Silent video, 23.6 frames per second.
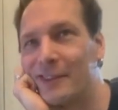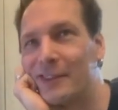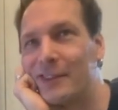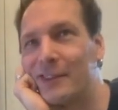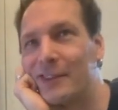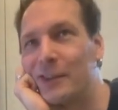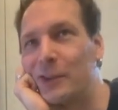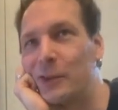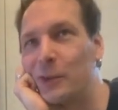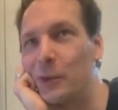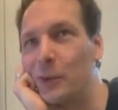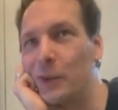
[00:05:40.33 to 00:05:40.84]

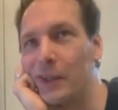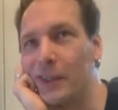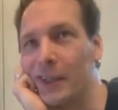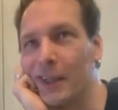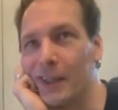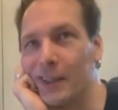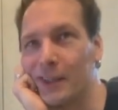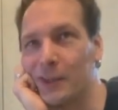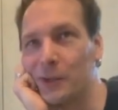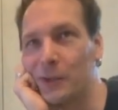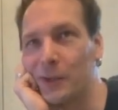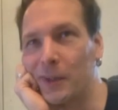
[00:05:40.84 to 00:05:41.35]
doing
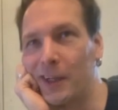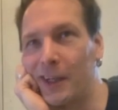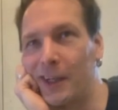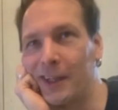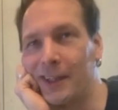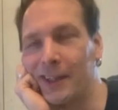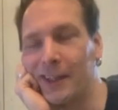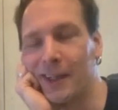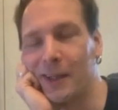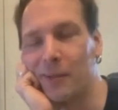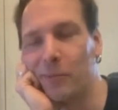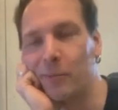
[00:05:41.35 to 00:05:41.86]
and
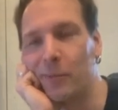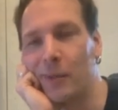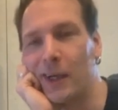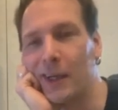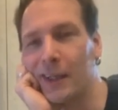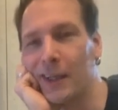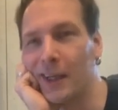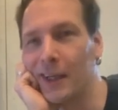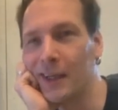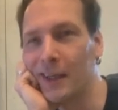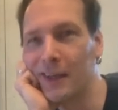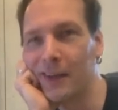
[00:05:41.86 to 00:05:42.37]
trying and
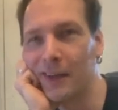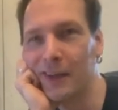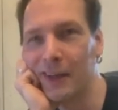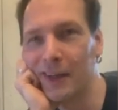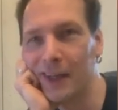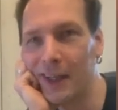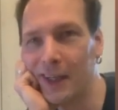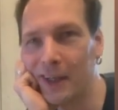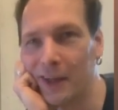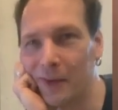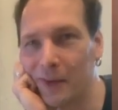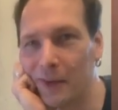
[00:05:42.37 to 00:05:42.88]
banging the
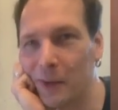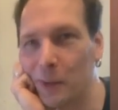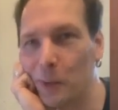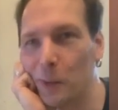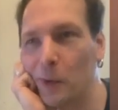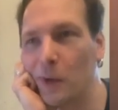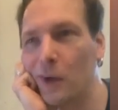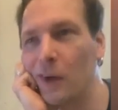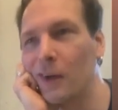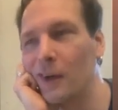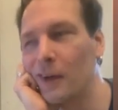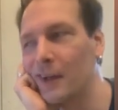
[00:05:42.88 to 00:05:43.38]
head on the
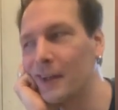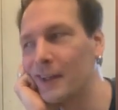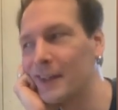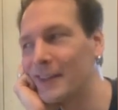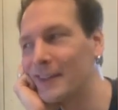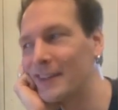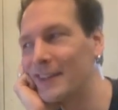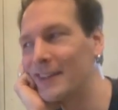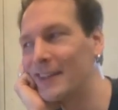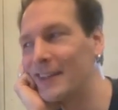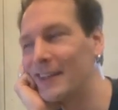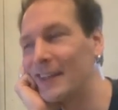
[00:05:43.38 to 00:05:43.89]
wall
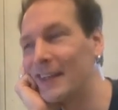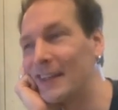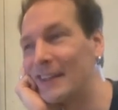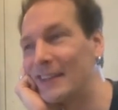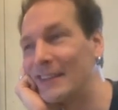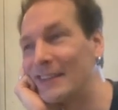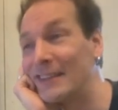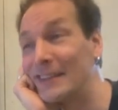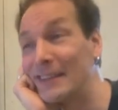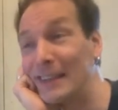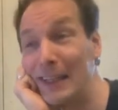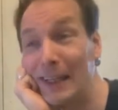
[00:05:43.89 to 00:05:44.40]
and
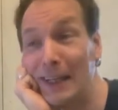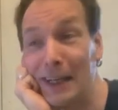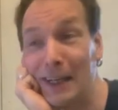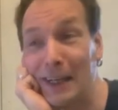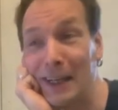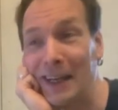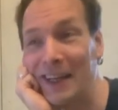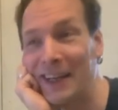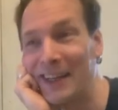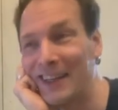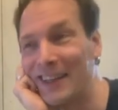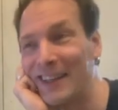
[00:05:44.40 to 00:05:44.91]
still
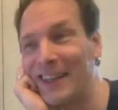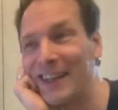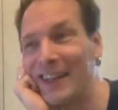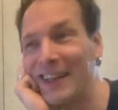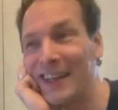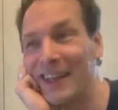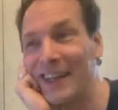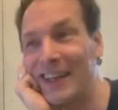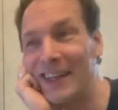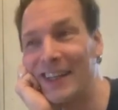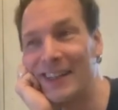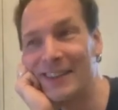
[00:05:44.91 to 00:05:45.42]

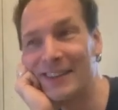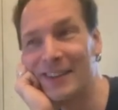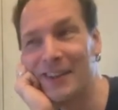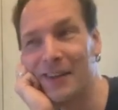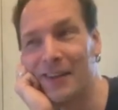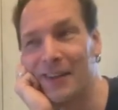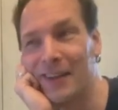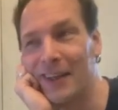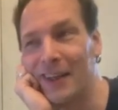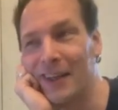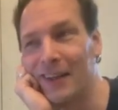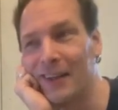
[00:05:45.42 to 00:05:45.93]
is the
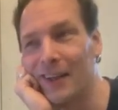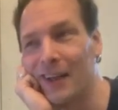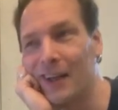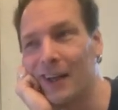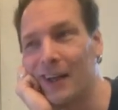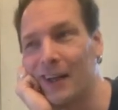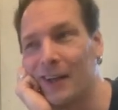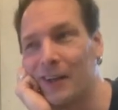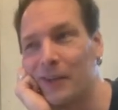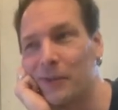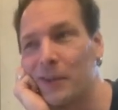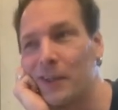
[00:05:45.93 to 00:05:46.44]
thing that
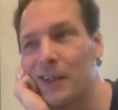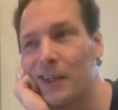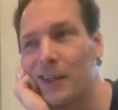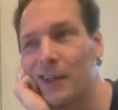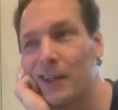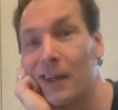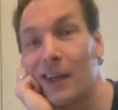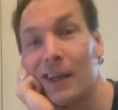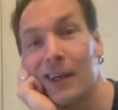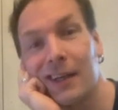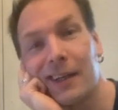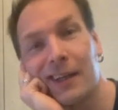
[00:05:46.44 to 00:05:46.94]
I really
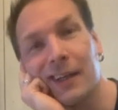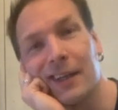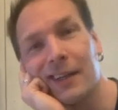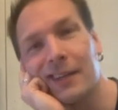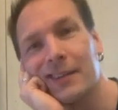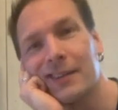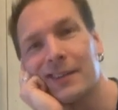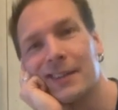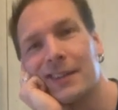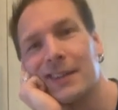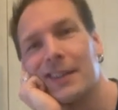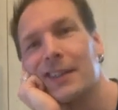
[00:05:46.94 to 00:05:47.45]
like it.
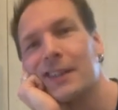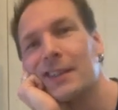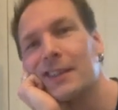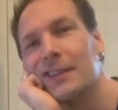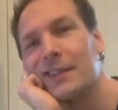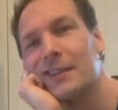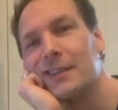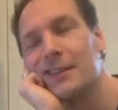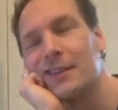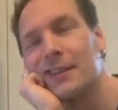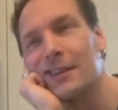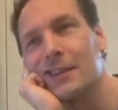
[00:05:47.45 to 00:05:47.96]

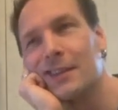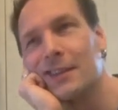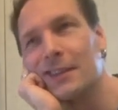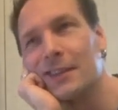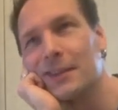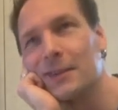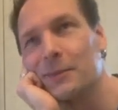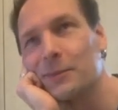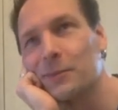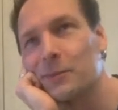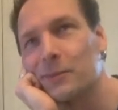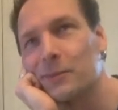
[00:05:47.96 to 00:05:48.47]
Um,